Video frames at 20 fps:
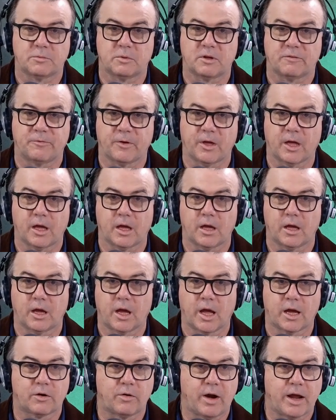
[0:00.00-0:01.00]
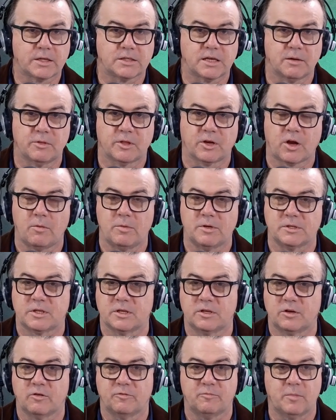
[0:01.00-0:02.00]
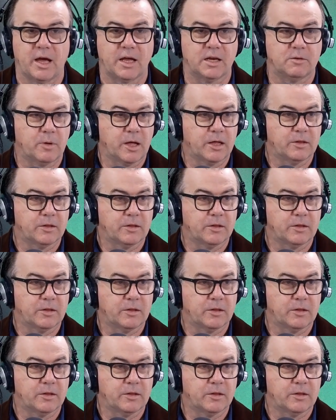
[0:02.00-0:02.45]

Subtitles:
be fair, Craig, some of the comments that you've made about